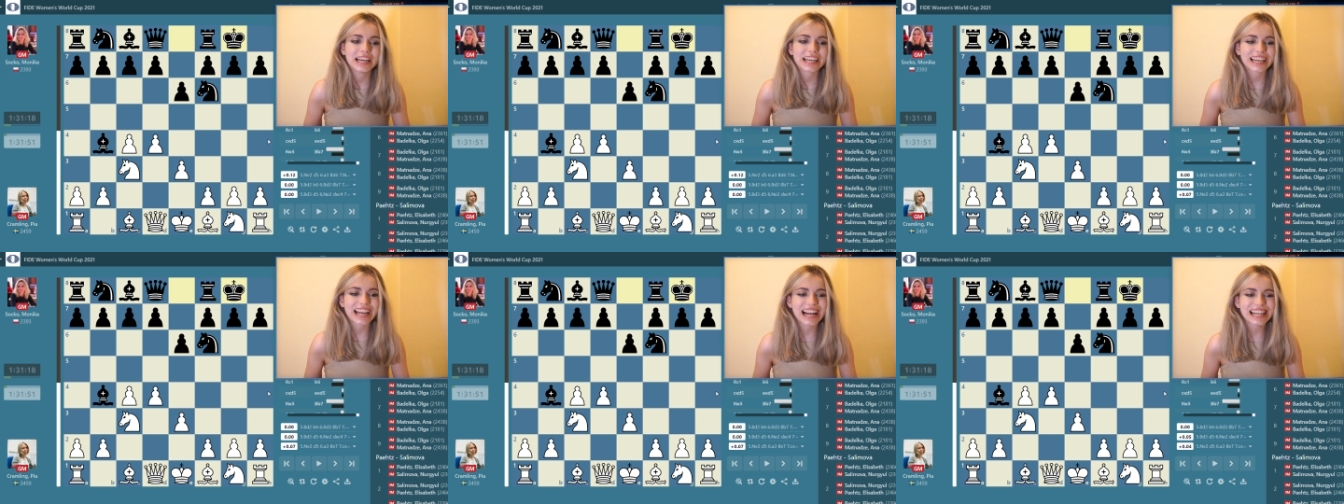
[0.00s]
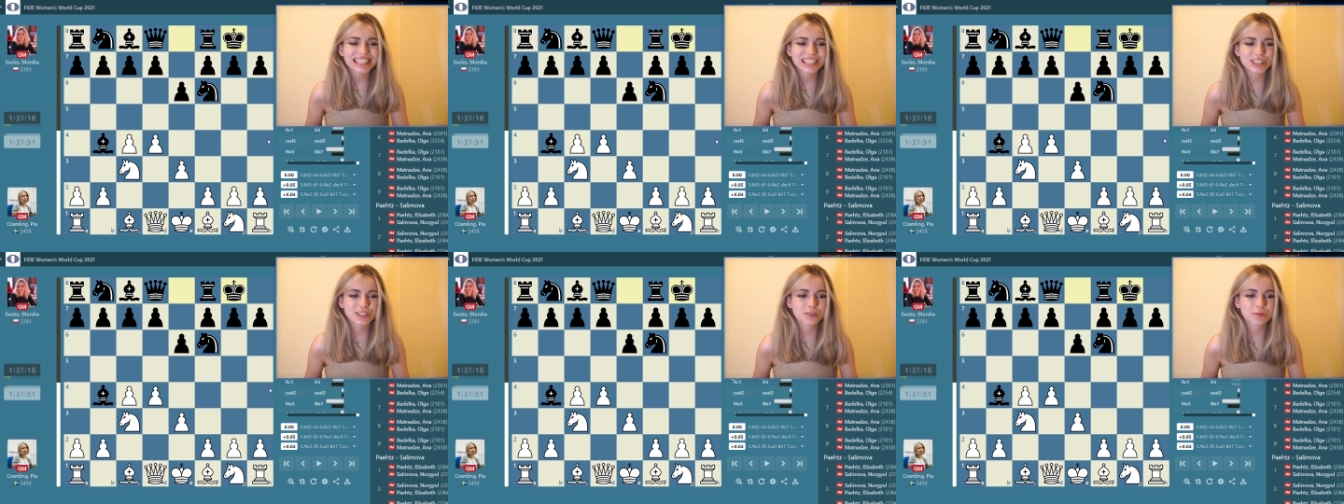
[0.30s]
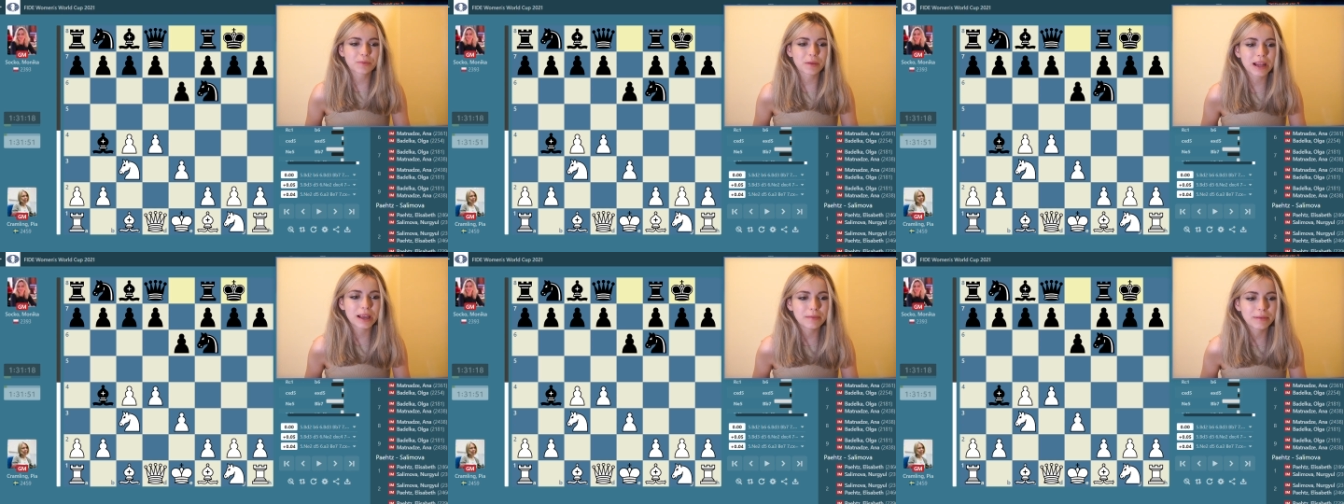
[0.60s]
Castles was
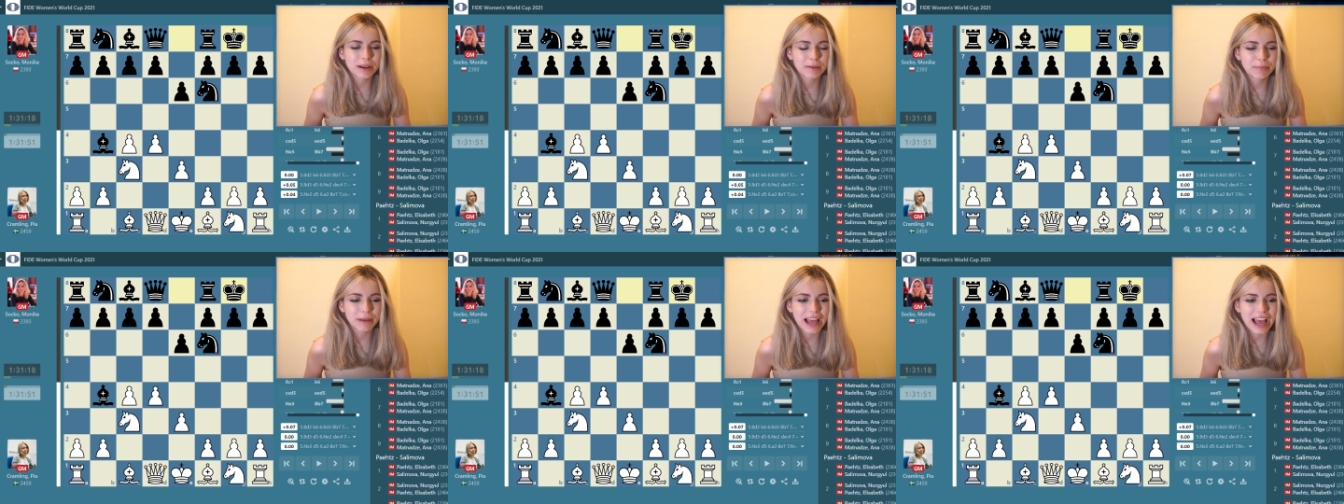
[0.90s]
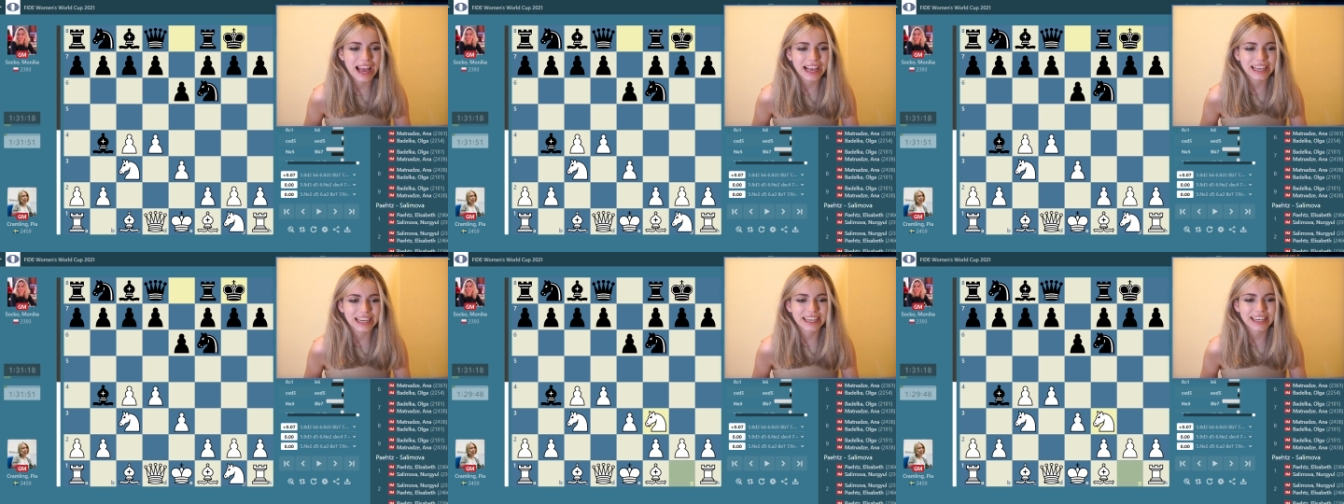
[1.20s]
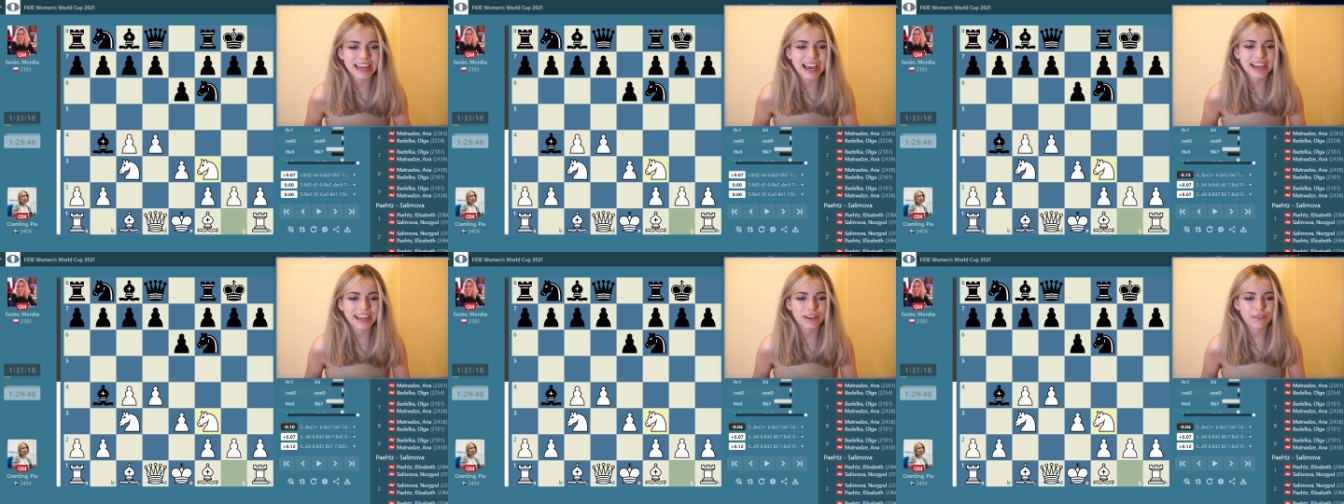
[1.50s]
played by black and
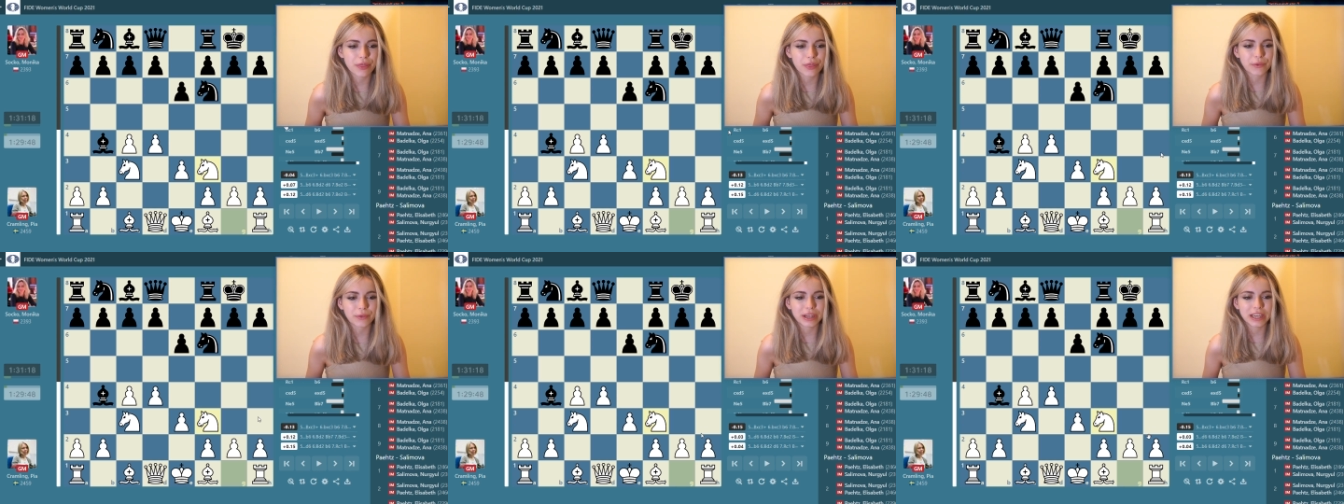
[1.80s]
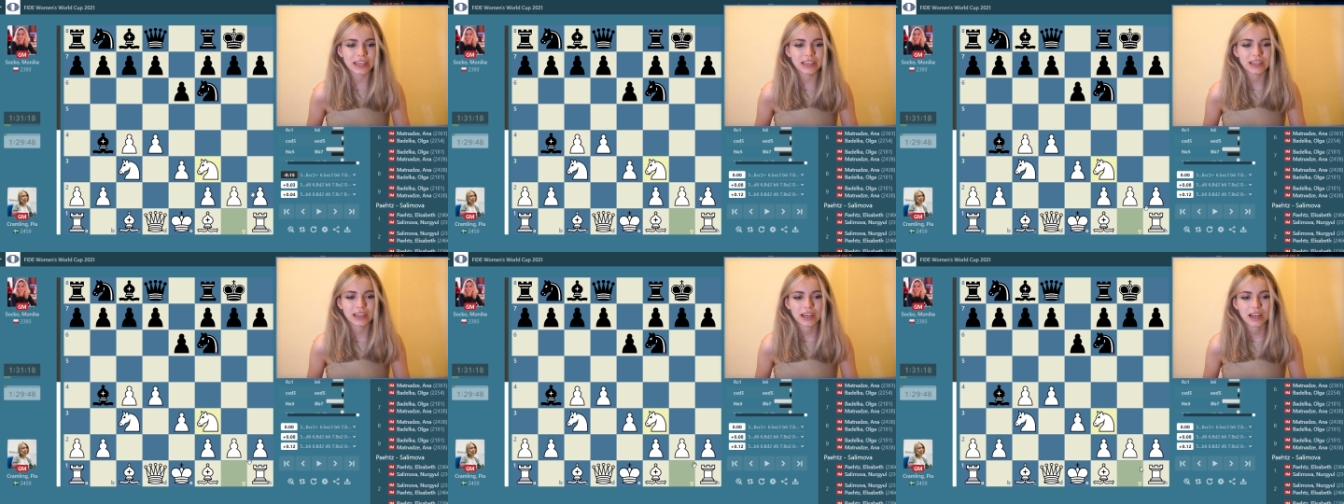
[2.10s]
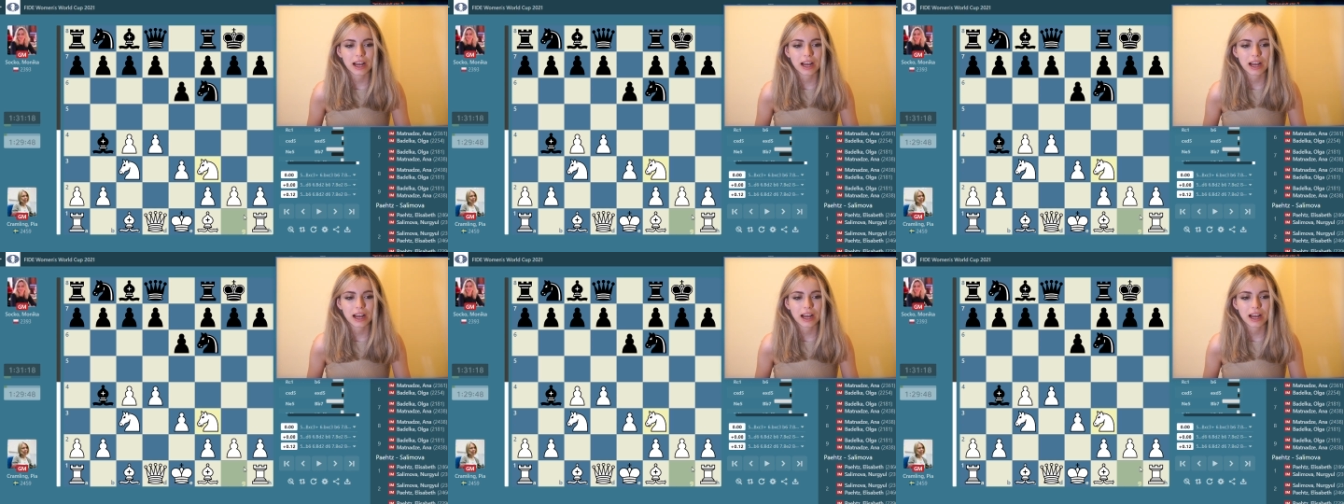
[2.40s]
knight f3